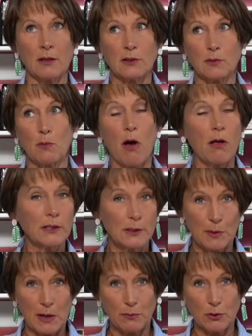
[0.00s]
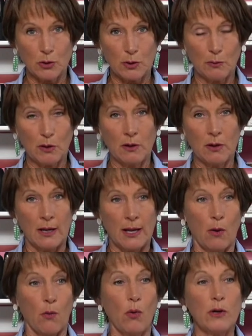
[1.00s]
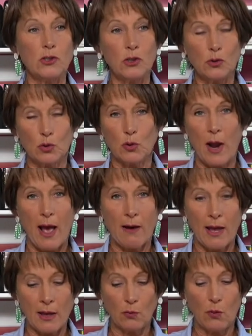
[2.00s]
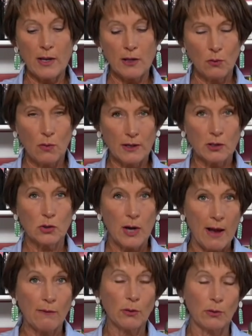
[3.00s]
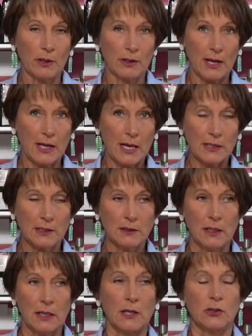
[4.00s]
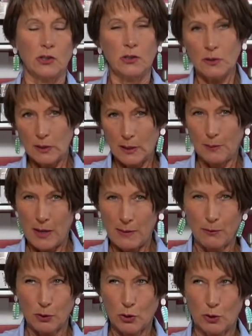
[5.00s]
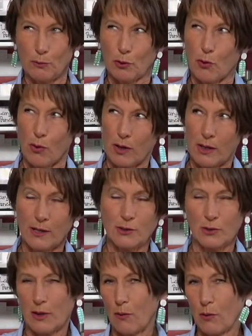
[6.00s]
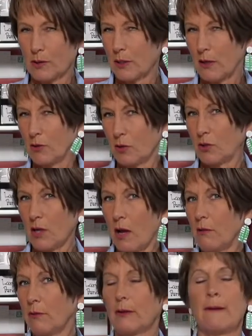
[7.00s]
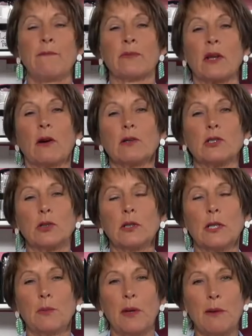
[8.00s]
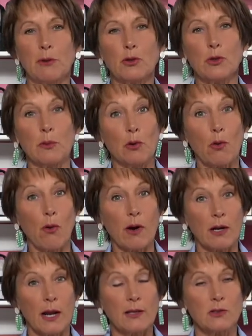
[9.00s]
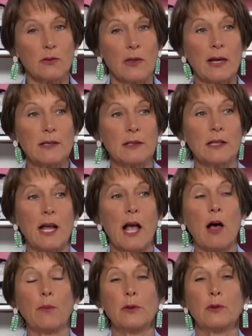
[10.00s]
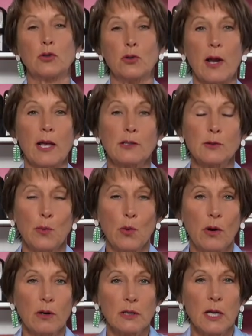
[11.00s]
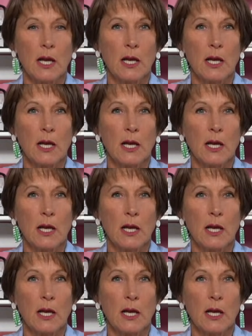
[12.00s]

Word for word: smallest paper trimmer. Would you travel and what you want to travel with, I guess. Do you need a paper trimmer organizer that works on your shelf? Or do you need a paper trimmer organizer that is going to help you transport